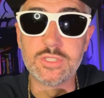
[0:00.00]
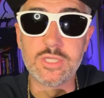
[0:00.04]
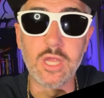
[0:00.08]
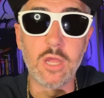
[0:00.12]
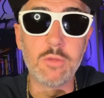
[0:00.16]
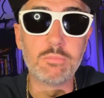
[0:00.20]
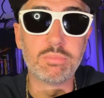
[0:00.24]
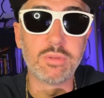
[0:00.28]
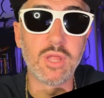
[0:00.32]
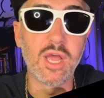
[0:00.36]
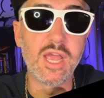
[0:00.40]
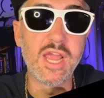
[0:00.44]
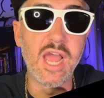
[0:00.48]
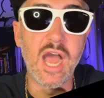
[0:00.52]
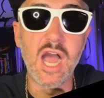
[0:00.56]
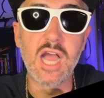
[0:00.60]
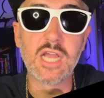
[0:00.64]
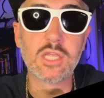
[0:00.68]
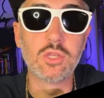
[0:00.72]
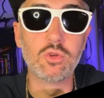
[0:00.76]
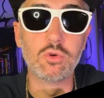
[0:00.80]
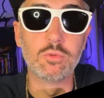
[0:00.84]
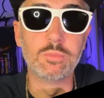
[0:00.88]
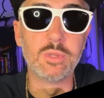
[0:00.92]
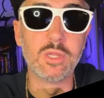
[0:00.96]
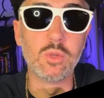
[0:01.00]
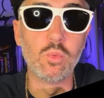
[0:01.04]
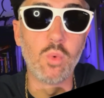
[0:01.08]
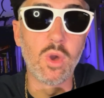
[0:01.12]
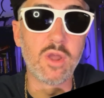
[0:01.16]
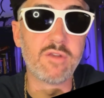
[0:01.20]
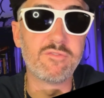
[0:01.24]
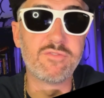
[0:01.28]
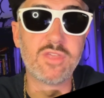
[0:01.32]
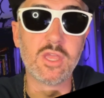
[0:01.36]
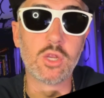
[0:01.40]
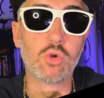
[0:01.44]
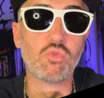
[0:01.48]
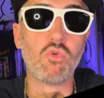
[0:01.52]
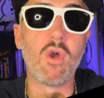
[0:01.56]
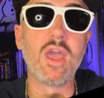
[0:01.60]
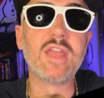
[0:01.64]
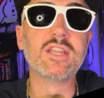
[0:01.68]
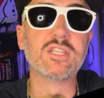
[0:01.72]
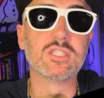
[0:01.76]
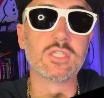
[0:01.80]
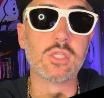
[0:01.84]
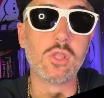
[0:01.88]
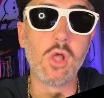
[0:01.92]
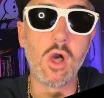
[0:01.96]
don't play arguably one of their
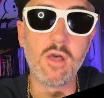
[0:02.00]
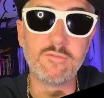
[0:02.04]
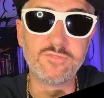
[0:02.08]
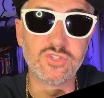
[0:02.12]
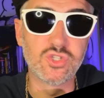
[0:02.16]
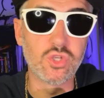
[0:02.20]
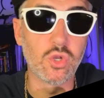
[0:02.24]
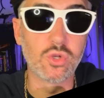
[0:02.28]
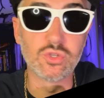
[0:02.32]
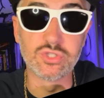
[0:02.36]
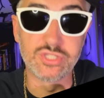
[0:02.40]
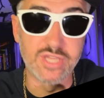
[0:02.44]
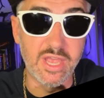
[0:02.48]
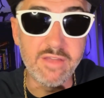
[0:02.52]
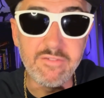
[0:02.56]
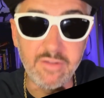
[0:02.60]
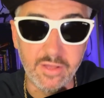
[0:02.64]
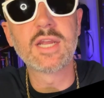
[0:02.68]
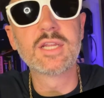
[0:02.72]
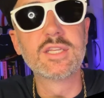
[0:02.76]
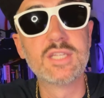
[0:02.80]
greatest live songs ever.